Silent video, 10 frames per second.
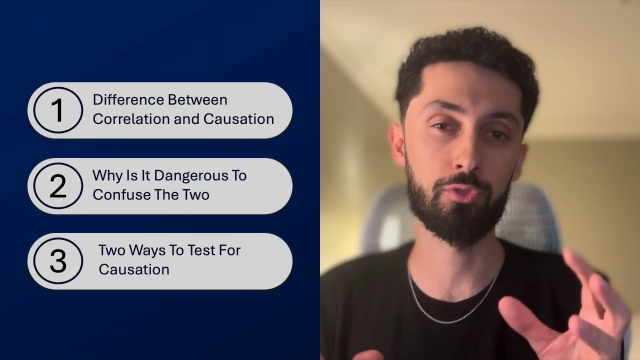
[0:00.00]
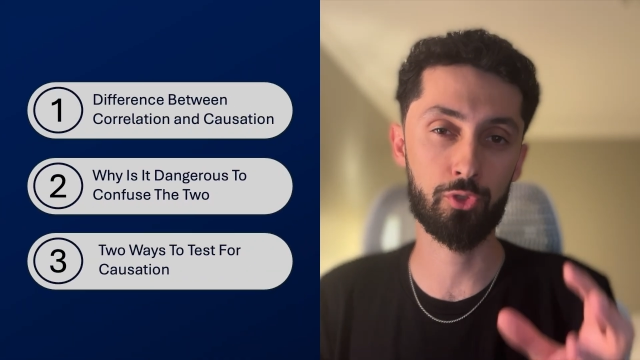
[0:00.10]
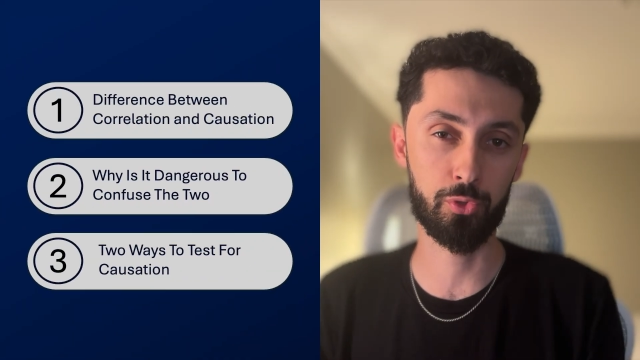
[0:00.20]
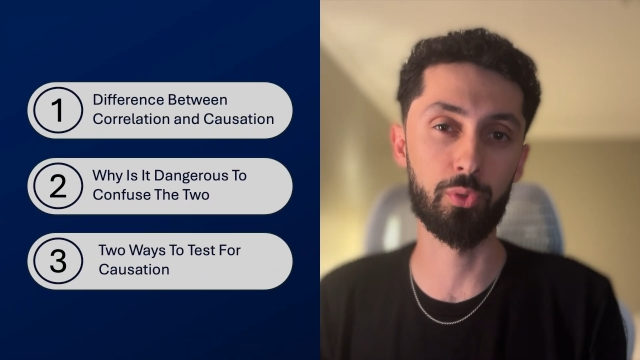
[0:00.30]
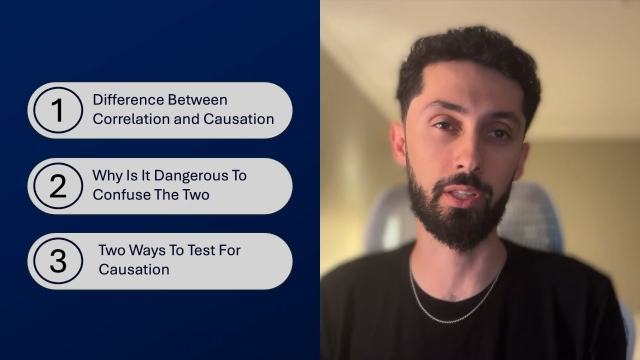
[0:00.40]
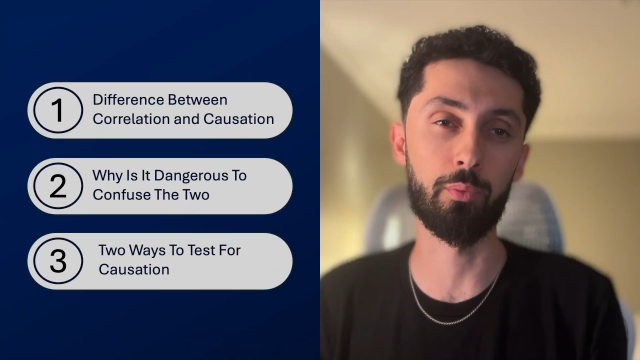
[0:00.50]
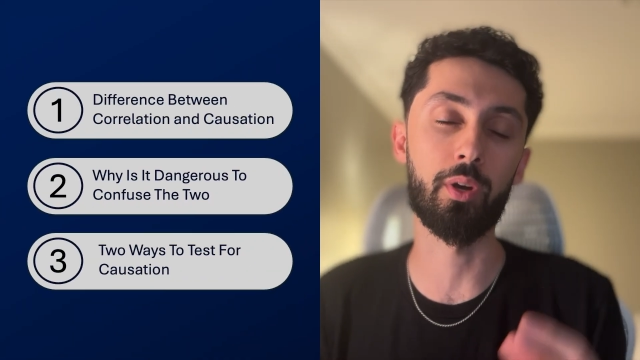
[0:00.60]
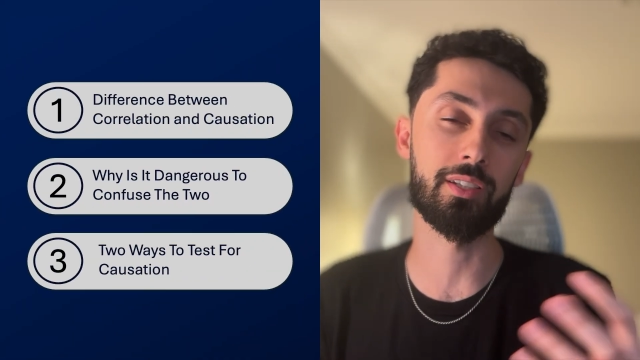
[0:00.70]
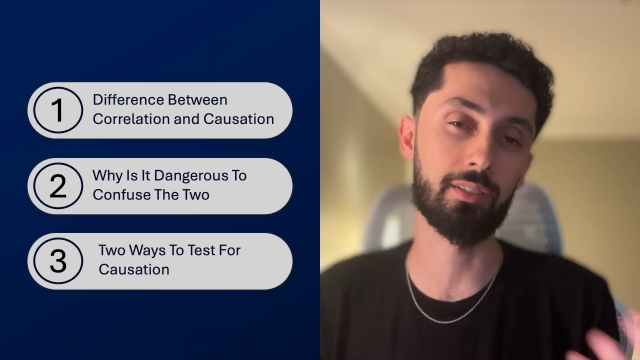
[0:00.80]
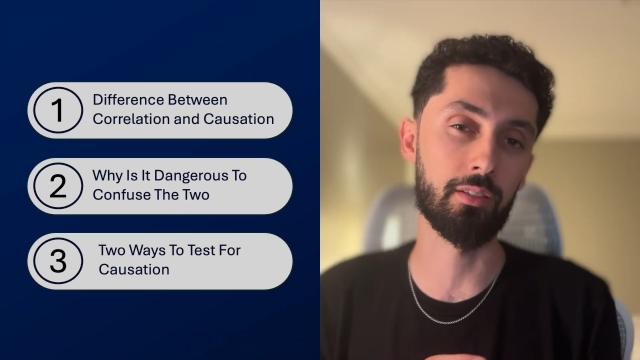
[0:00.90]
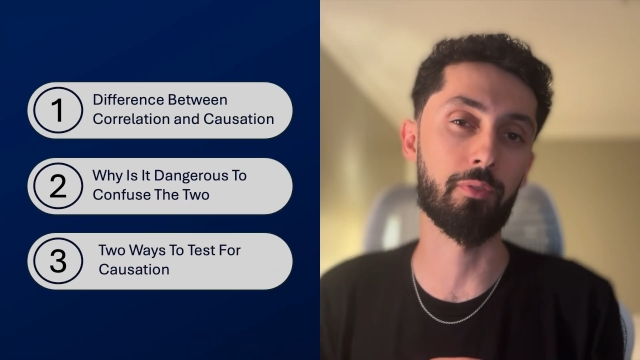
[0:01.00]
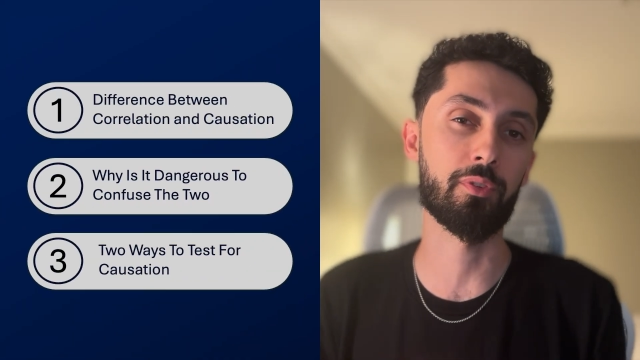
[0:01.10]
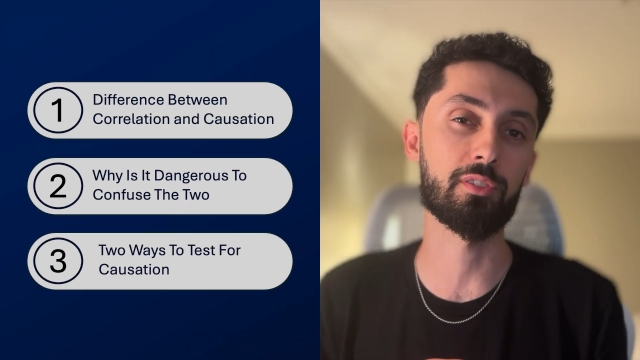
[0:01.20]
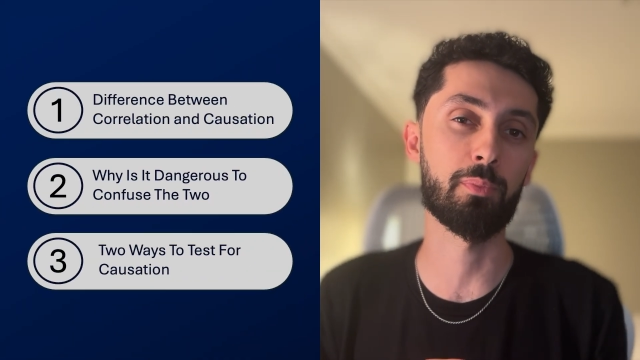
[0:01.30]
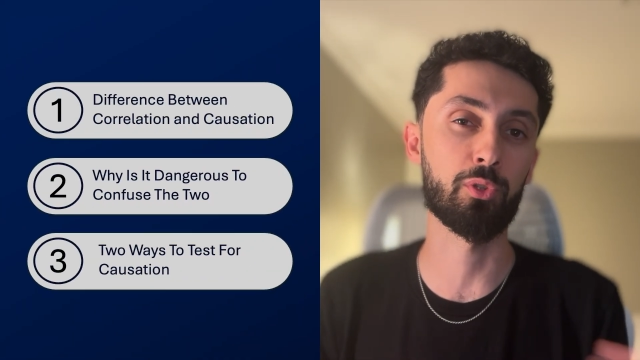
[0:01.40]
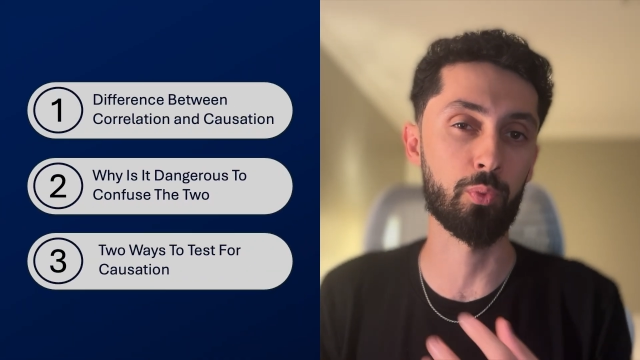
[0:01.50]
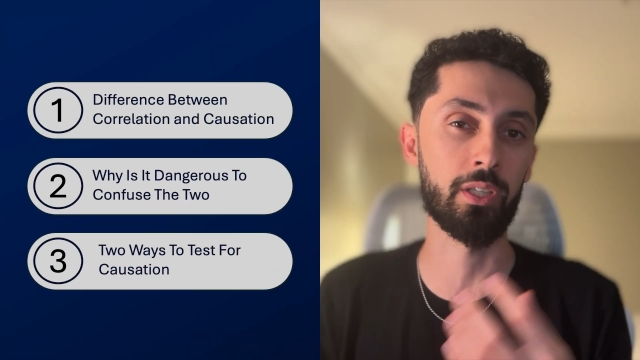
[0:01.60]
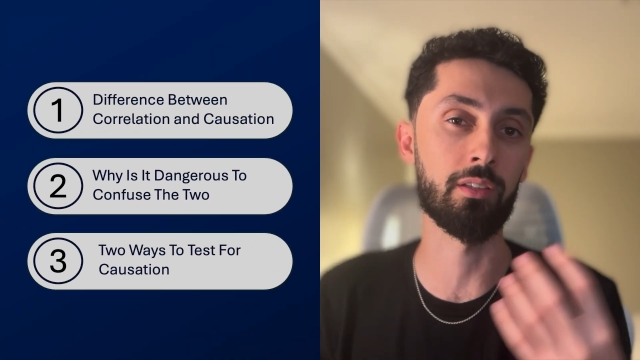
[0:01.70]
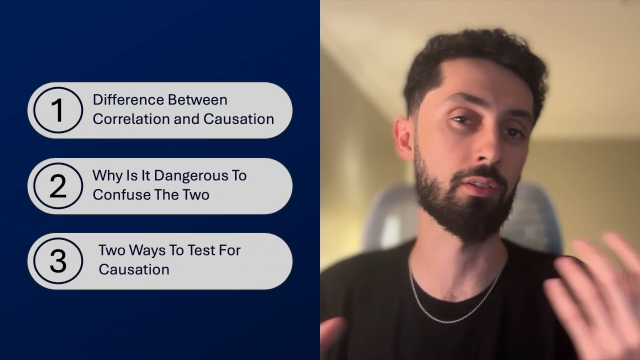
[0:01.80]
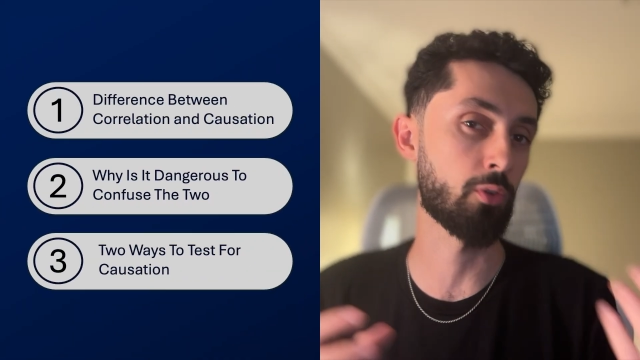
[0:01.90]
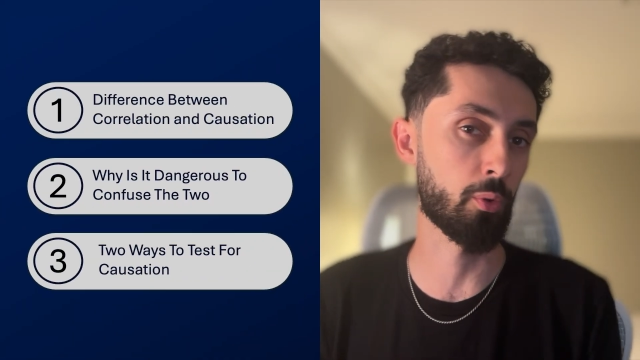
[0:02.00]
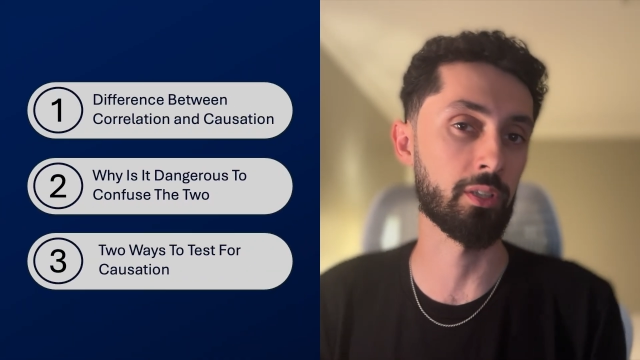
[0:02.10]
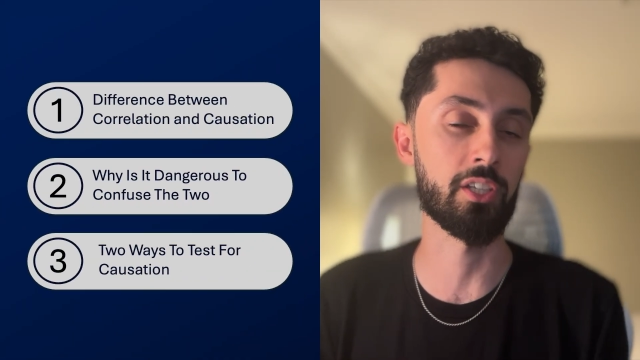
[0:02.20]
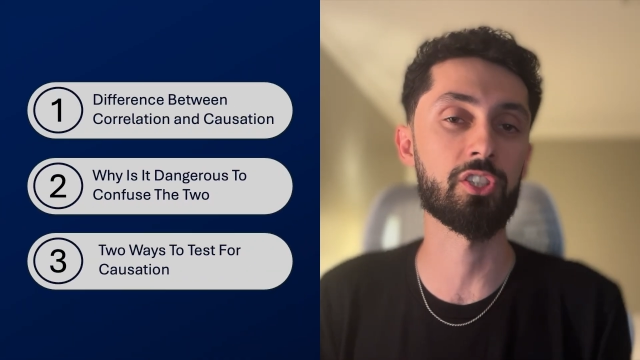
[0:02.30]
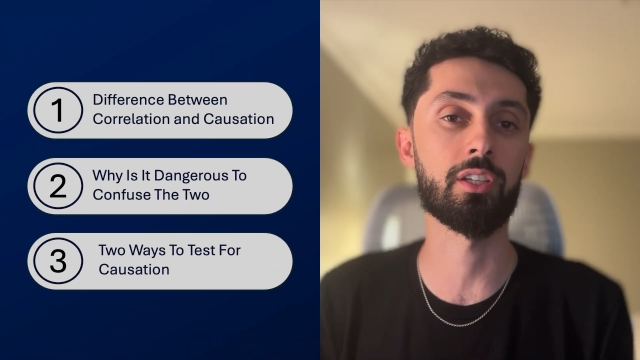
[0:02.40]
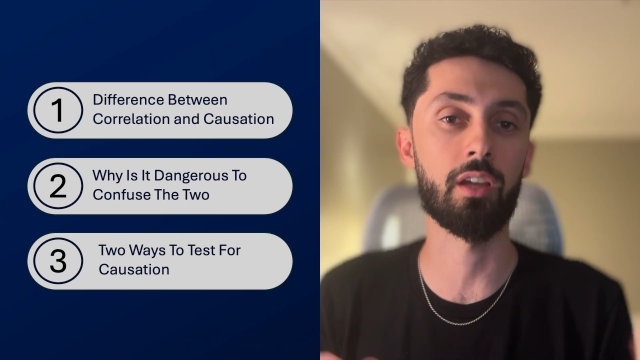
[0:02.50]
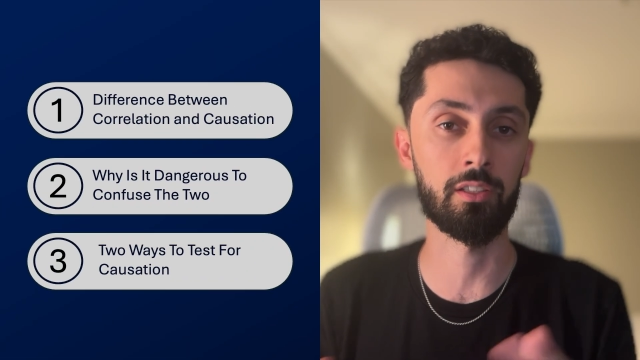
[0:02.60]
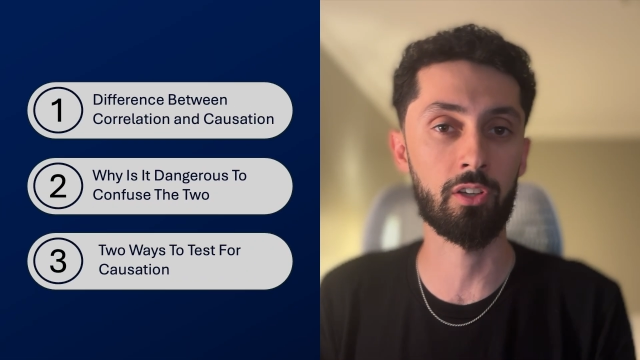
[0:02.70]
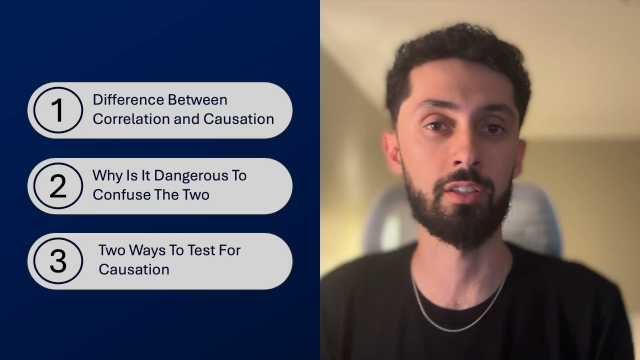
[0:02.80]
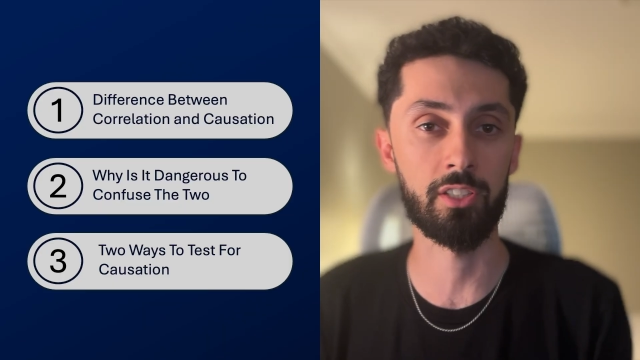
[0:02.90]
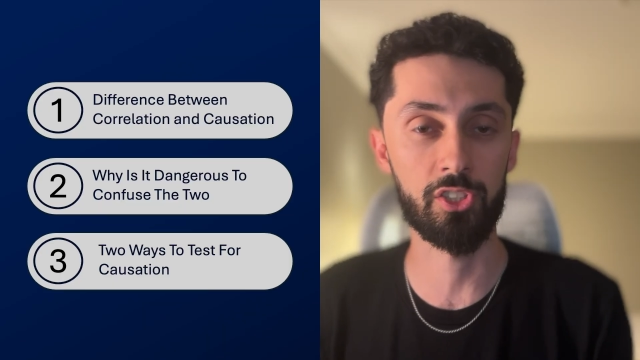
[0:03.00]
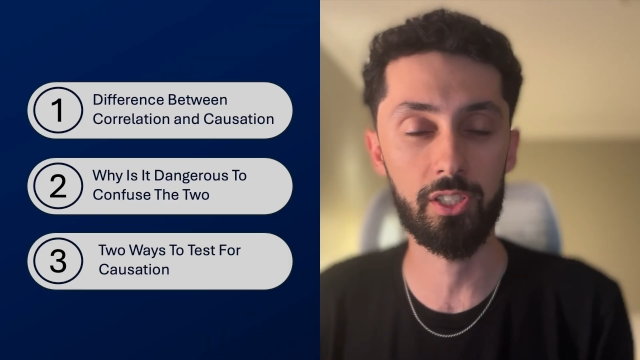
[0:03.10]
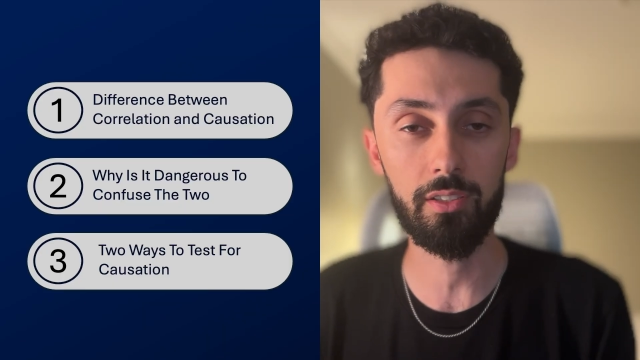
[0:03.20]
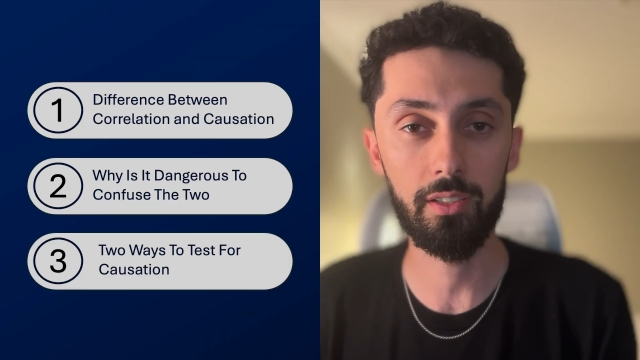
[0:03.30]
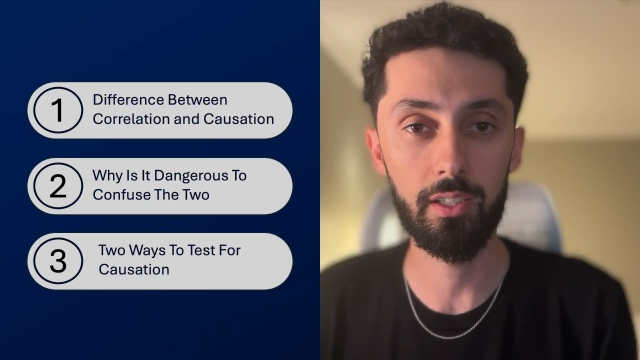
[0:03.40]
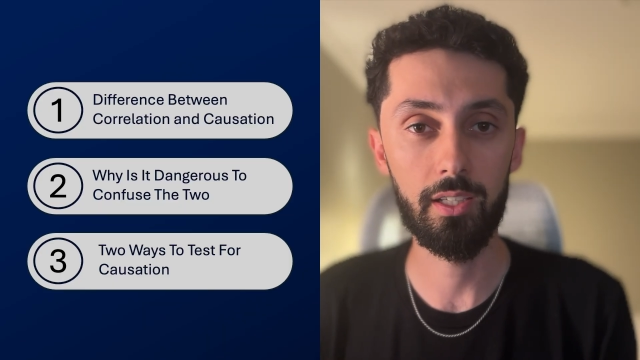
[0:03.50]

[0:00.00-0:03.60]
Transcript: truly what is the difference between correlation and causation.